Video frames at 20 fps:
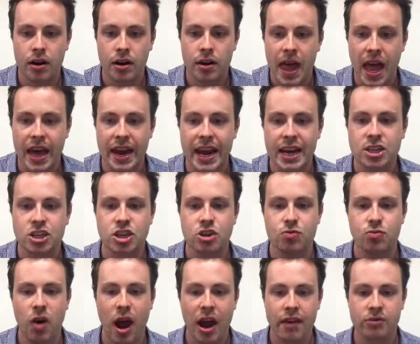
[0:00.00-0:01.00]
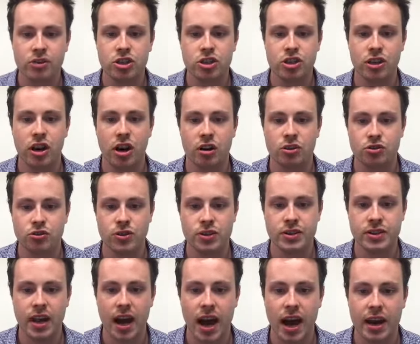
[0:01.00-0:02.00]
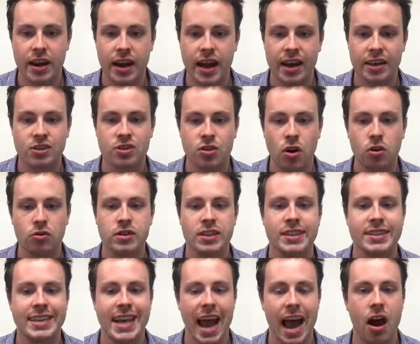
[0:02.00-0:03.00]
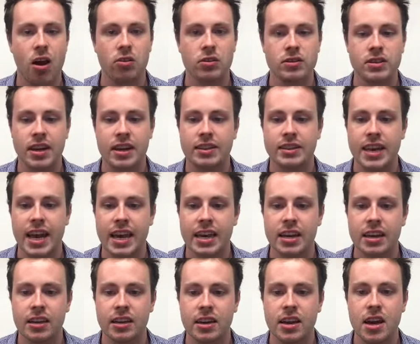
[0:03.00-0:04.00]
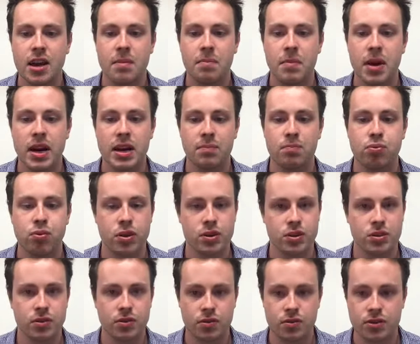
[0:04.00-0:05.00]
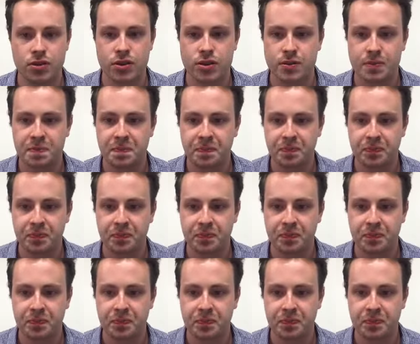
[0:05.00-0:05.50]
had actually ravaged the countryside, assaulted towns, and taken many prisoners.